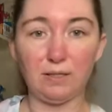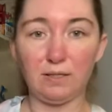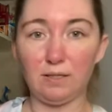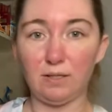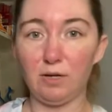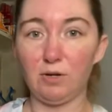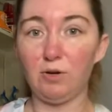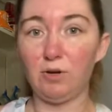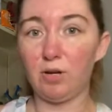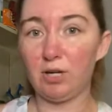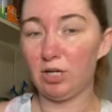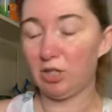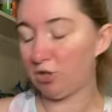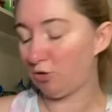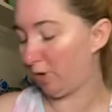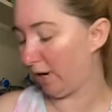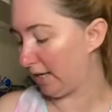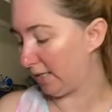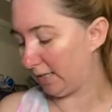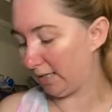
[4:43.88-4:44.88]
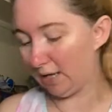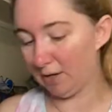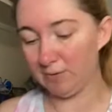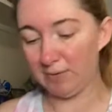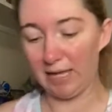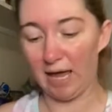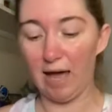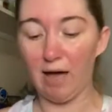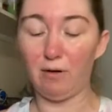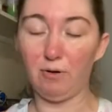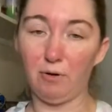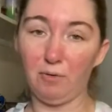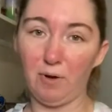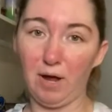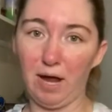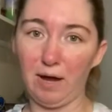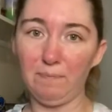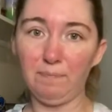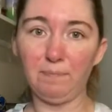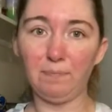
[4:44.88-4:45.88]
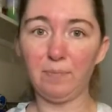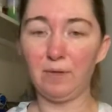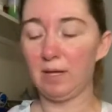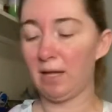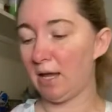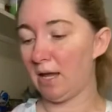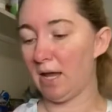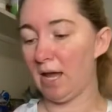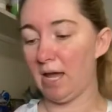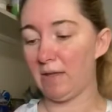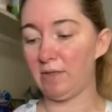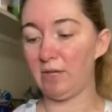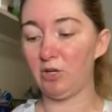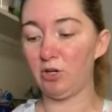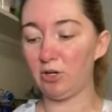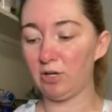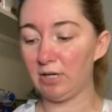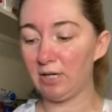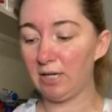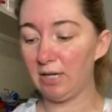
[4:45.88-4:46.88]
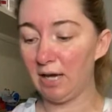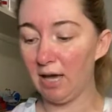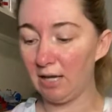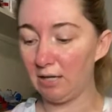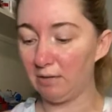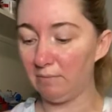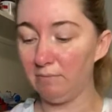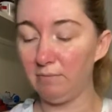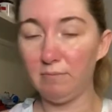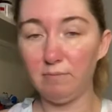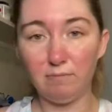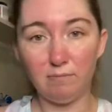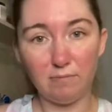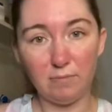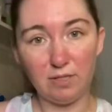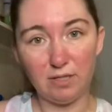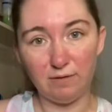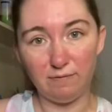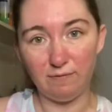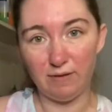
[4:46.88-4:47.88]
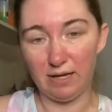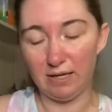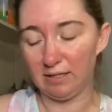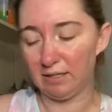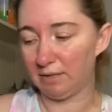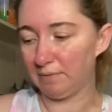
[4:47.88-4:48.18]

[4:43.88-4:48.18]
So you're going to trace those out, okay? And then you're going to cut them to fit.